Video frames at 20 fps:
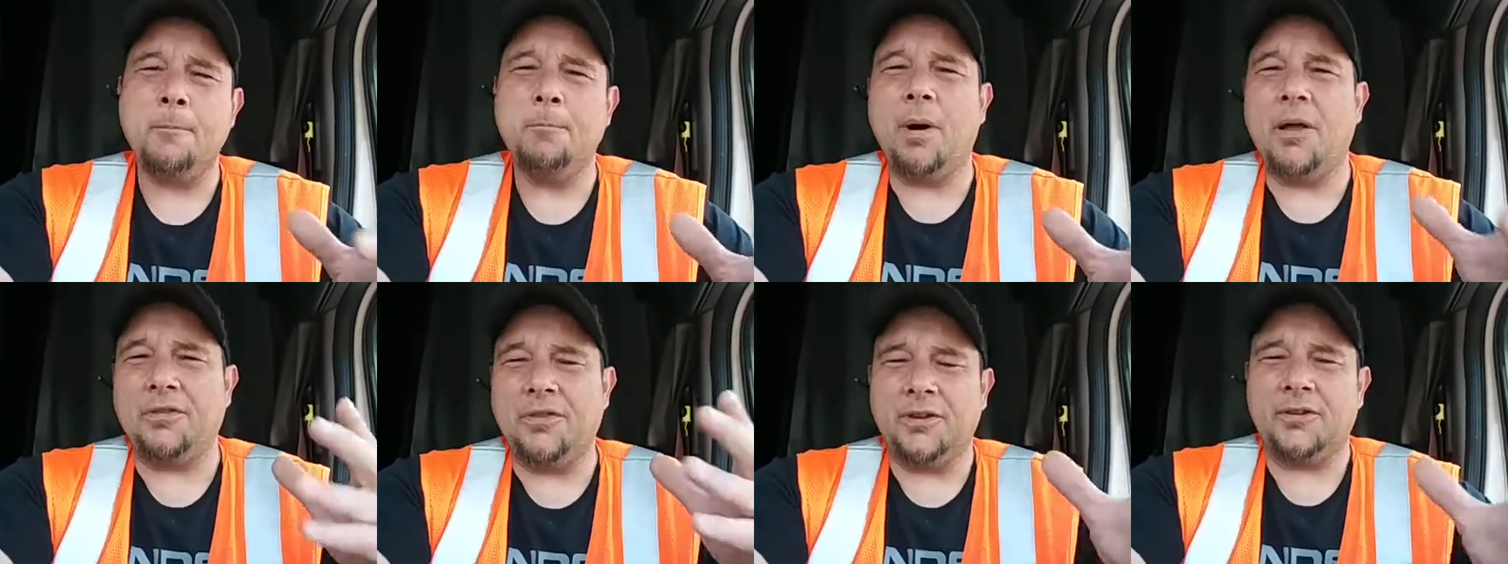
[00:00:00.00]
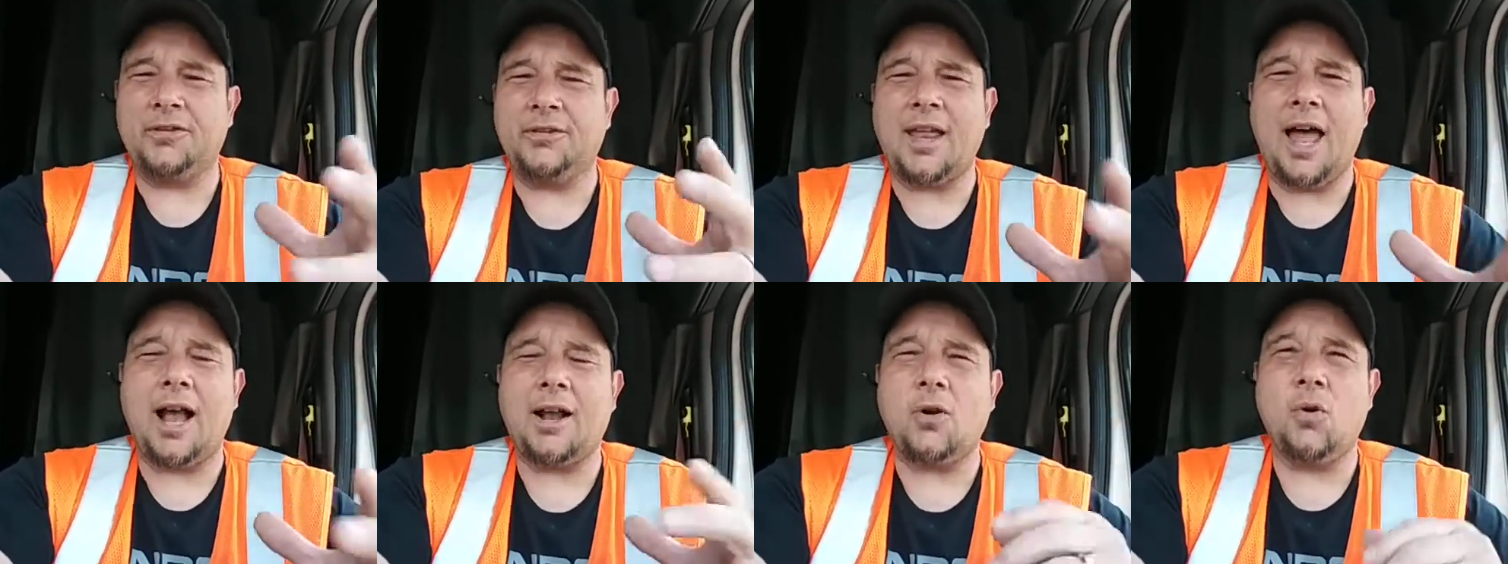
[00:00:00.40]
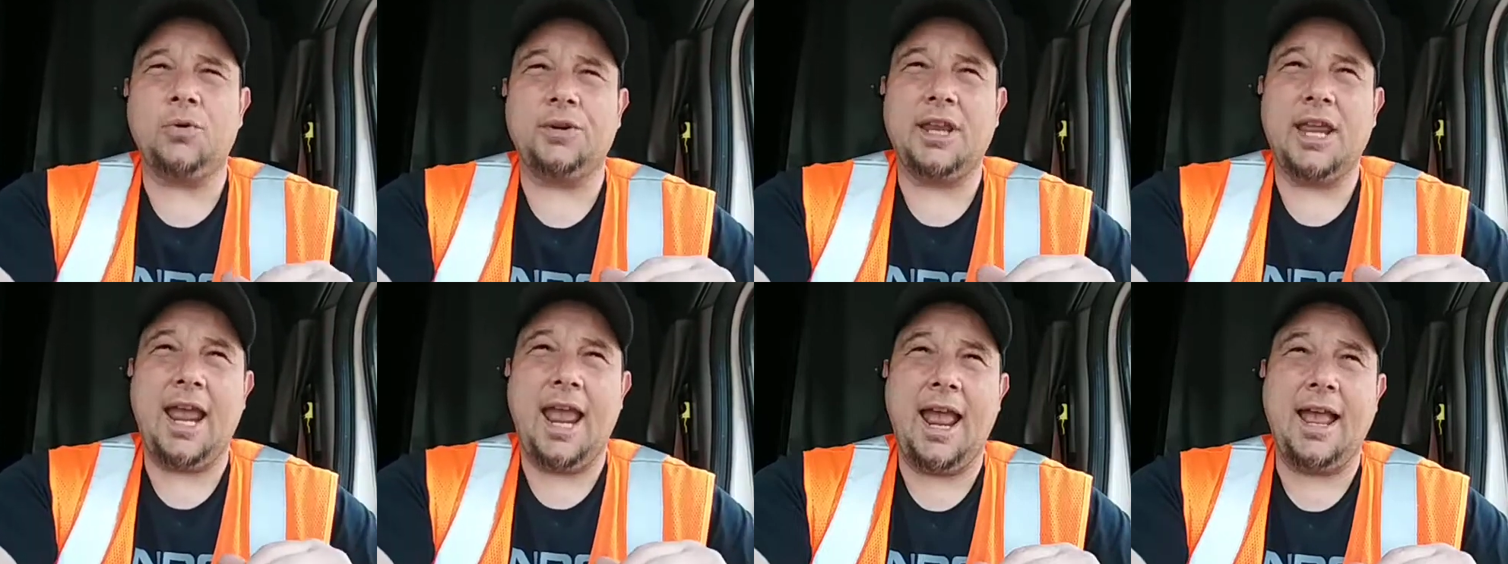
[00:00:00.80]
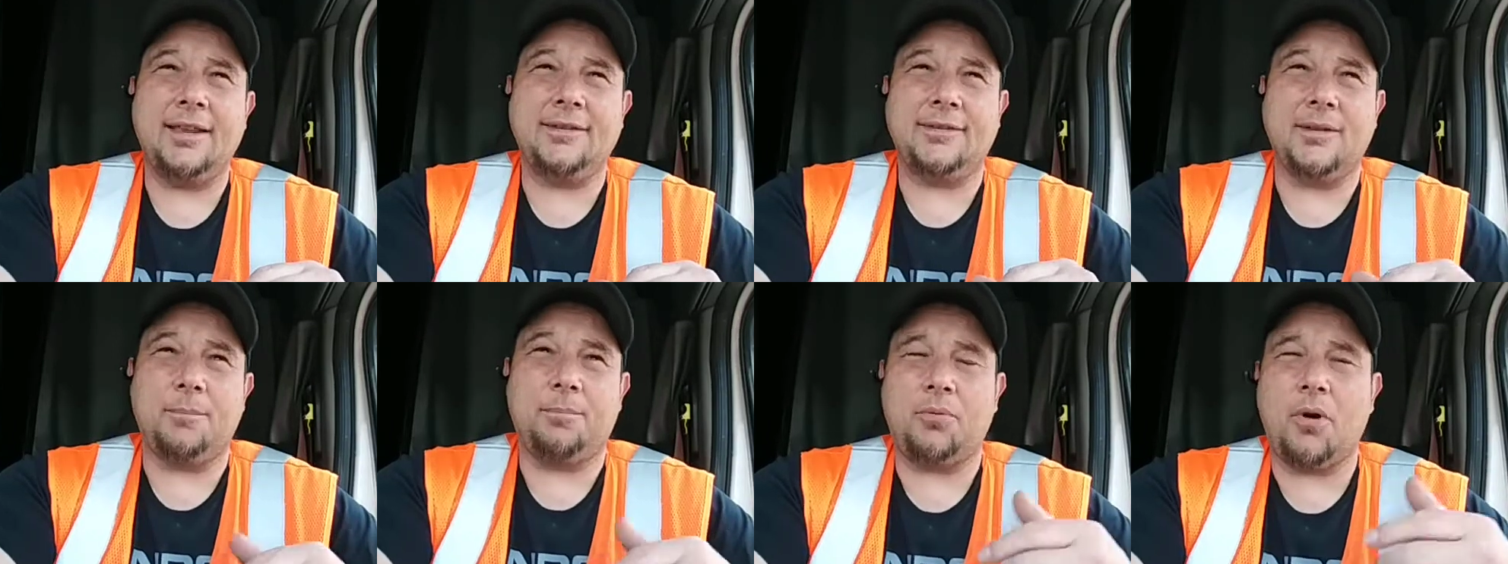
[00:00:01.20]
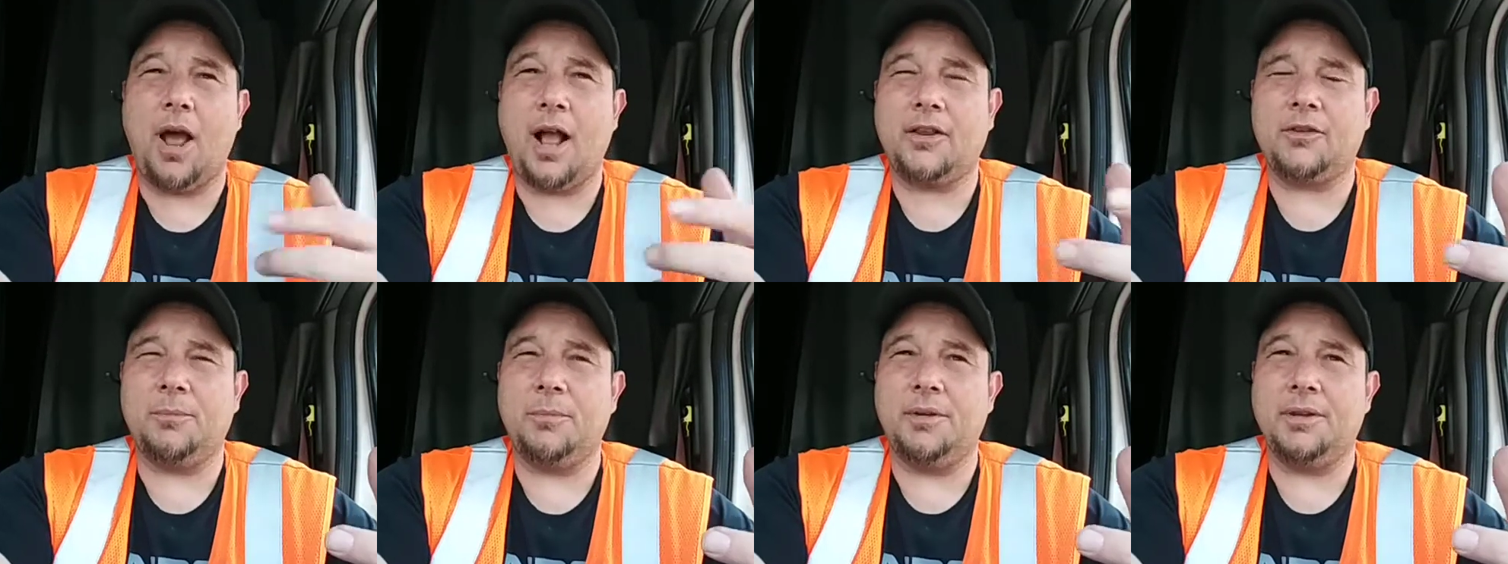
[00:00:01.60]
But this stock only has
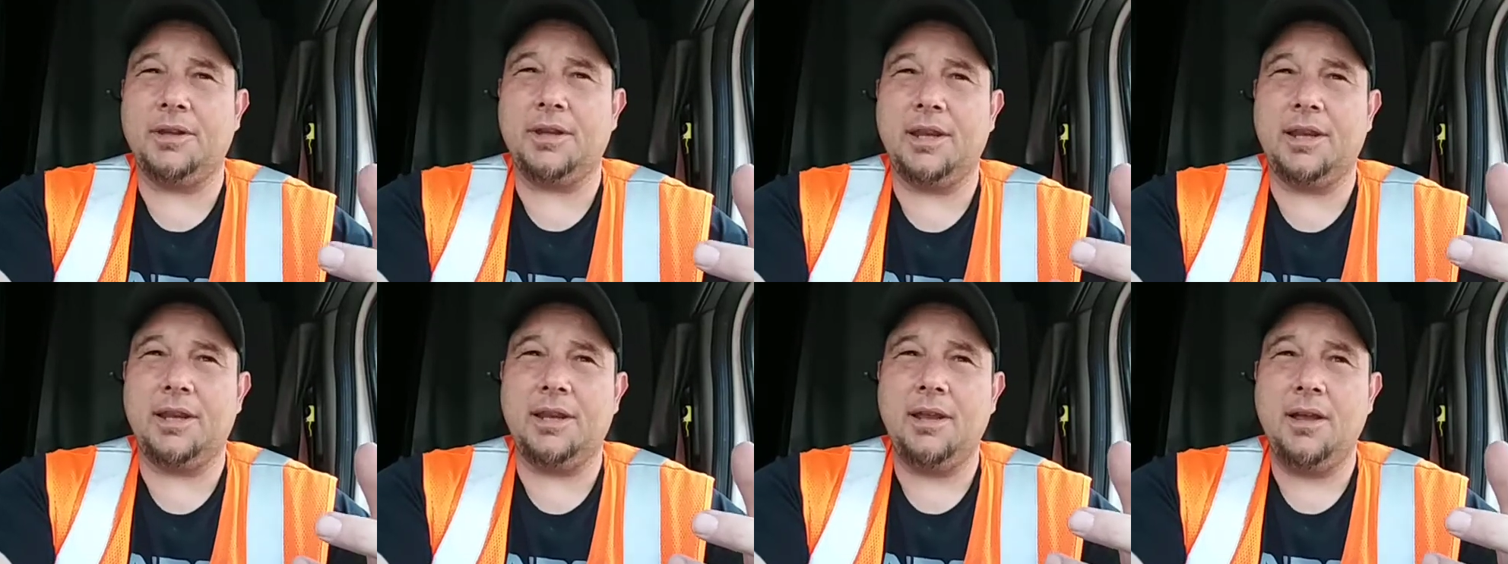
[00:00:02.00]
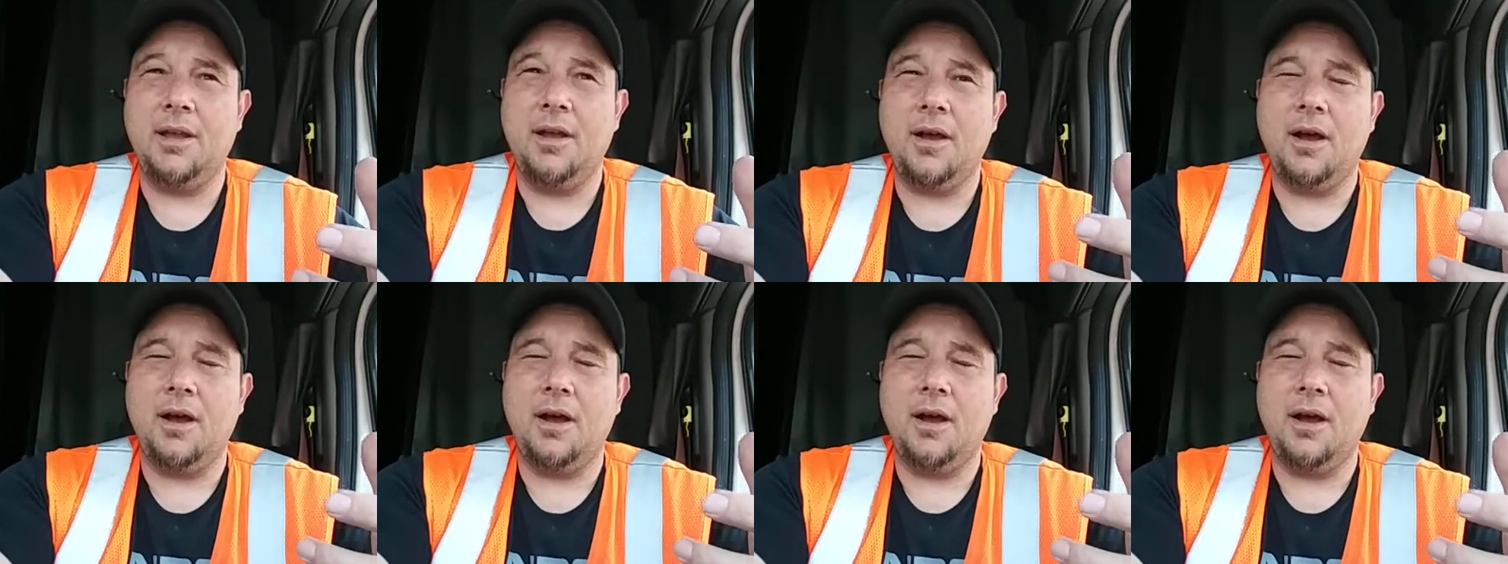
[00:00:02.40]
approximately